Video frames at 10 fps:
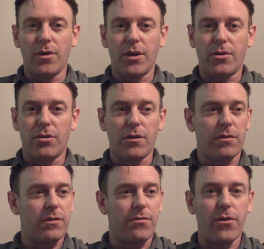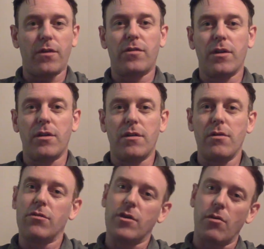And of course, the first thing you do
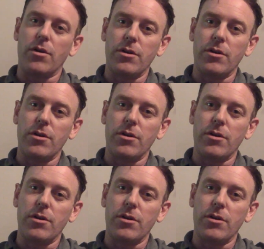is go on